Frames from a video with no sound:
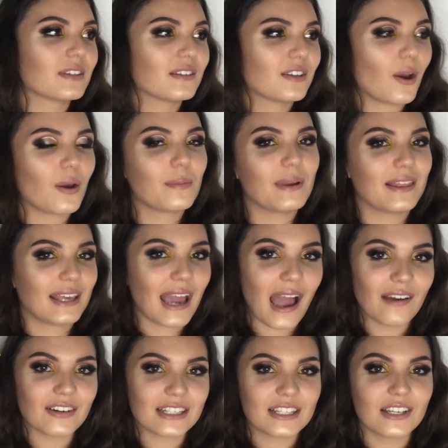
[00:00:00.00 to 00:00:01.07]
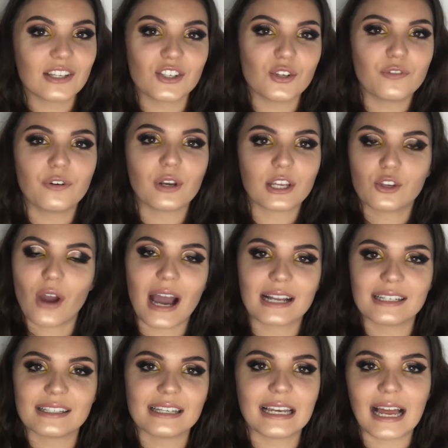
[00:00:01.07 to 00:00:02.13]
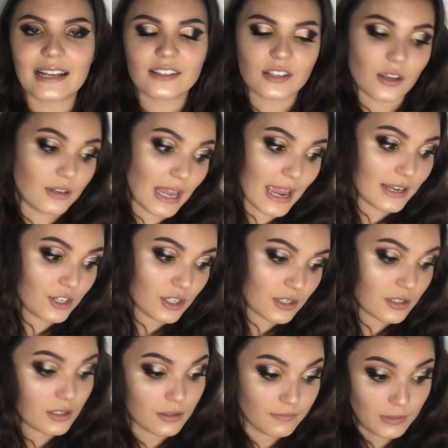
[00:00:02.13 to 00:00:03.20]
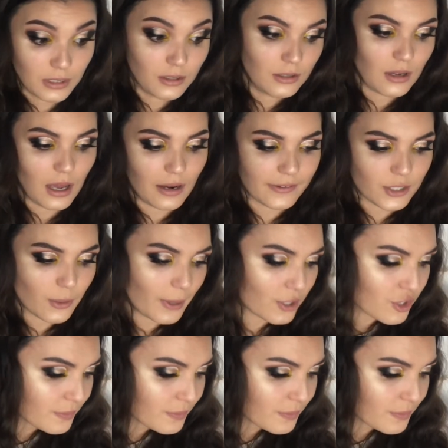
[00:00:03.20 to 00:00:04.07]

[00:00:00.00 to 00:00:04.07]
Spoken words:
go and meet the characters and you feel like you're at Disneyland. So yeah, I love it so much.